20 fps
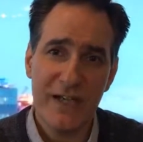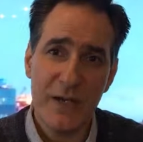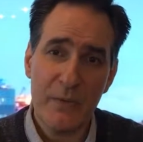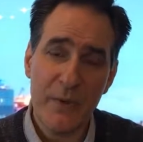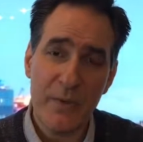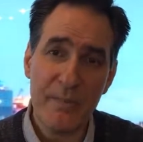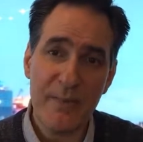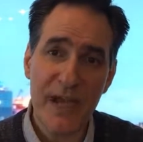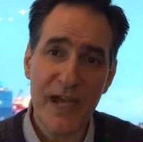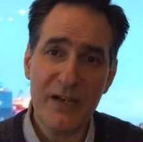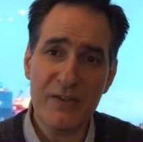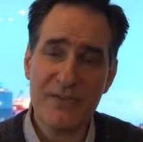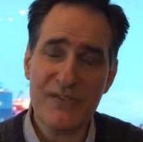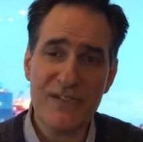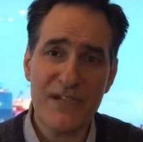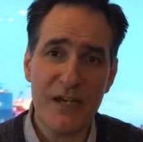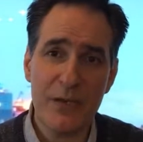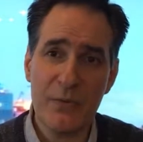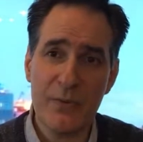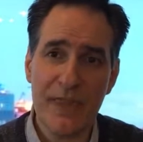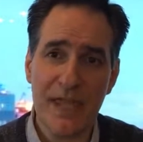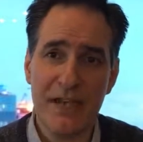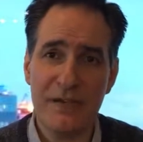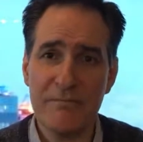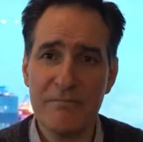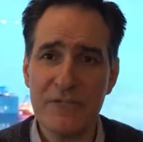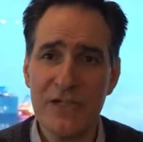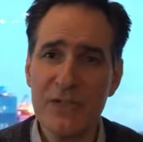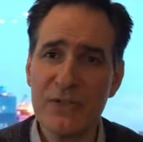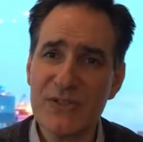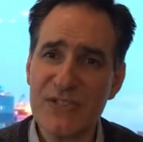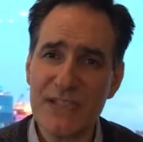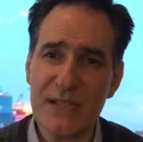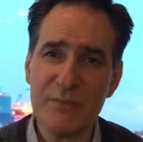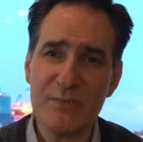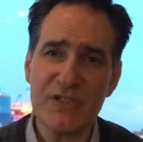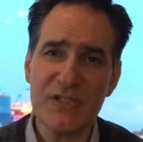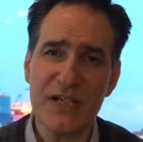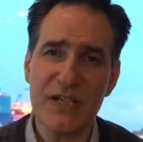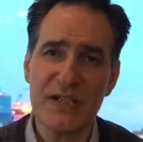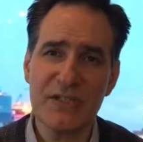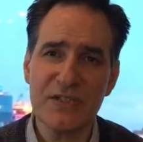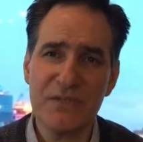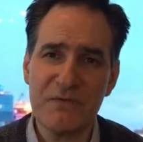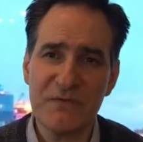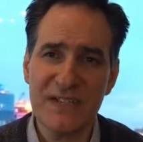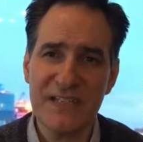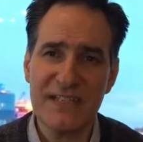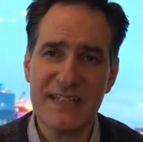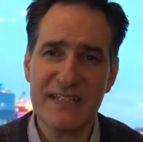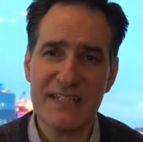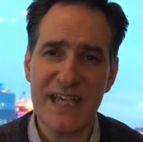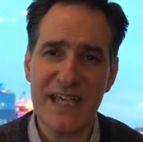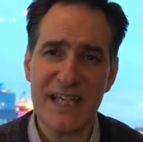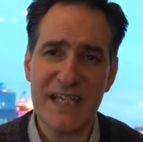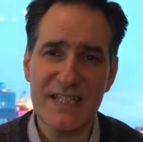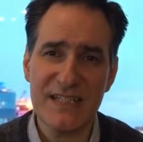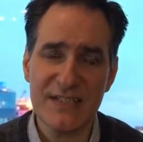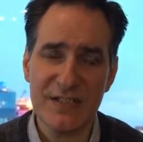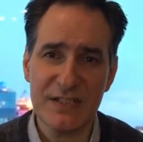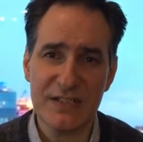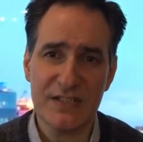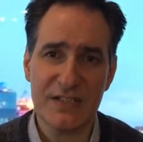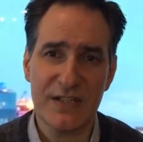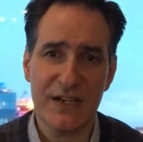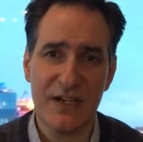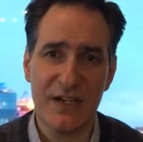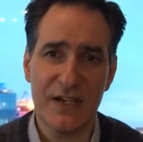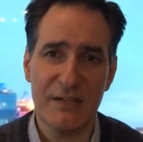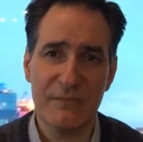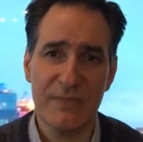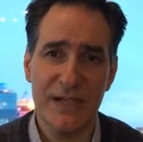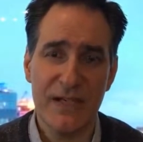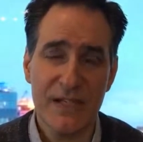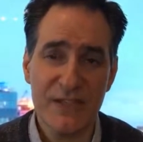Where parents go without a meal, sometimes for days at a time,